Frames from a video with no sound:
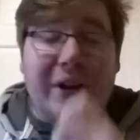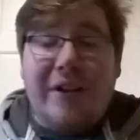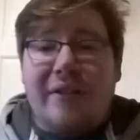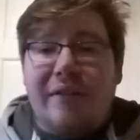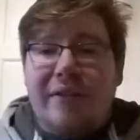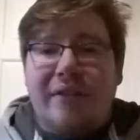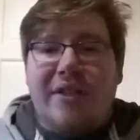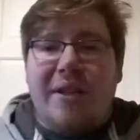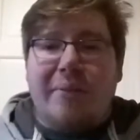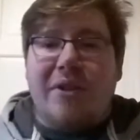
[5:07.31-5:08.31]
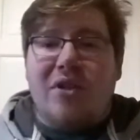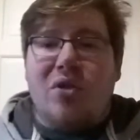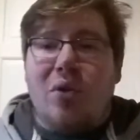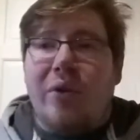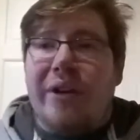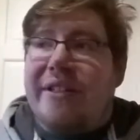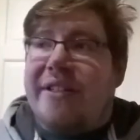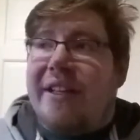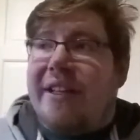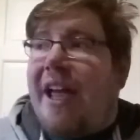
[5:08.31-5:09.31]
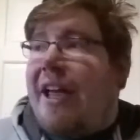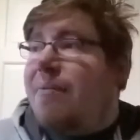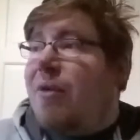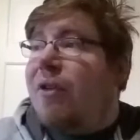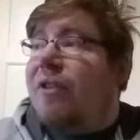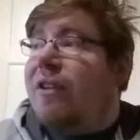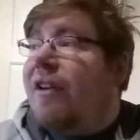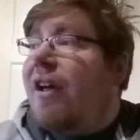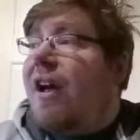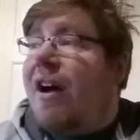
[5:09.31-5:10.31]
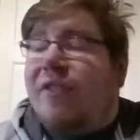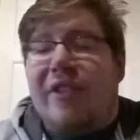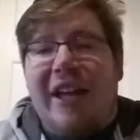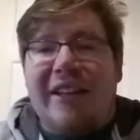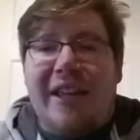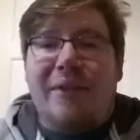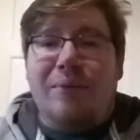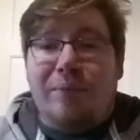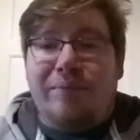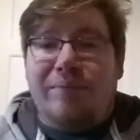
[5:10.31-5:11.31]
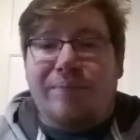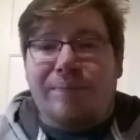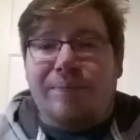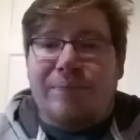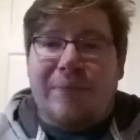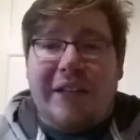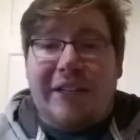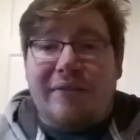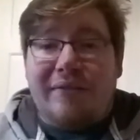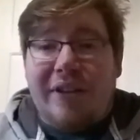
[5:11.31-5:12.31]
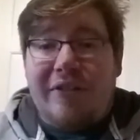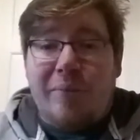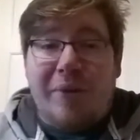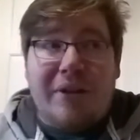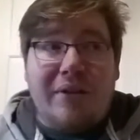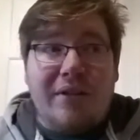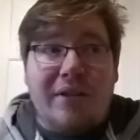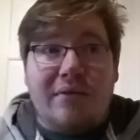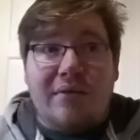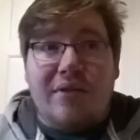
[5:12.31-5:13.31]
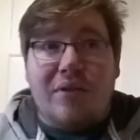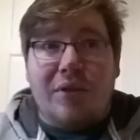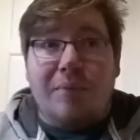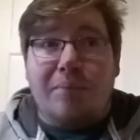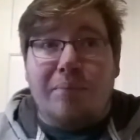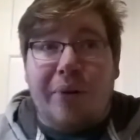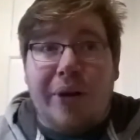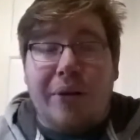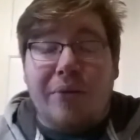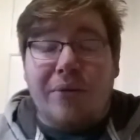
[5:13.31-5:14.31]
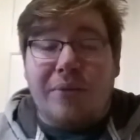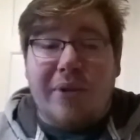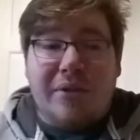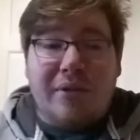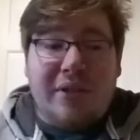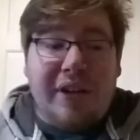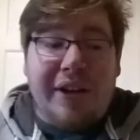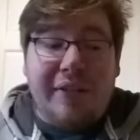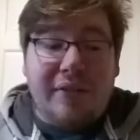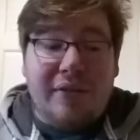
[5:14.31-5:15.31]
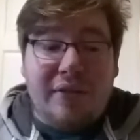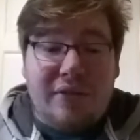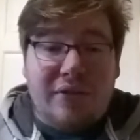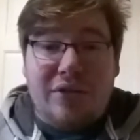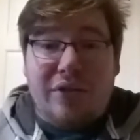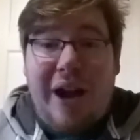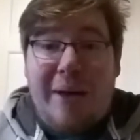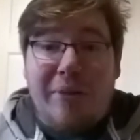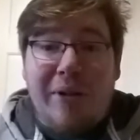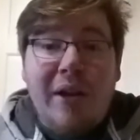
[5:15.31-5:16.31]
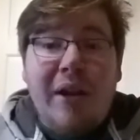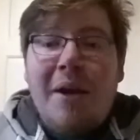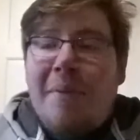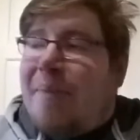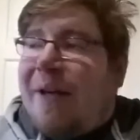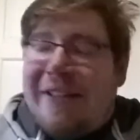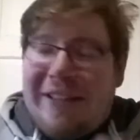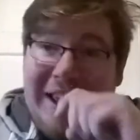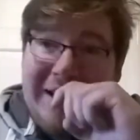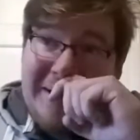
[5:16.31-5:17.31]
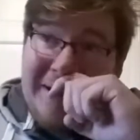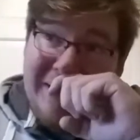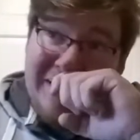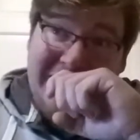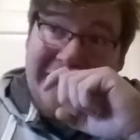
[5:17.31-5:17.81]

read some of the stories that came on after that. Then, like everybody else, I saw the prequels, which kind of crap. But then,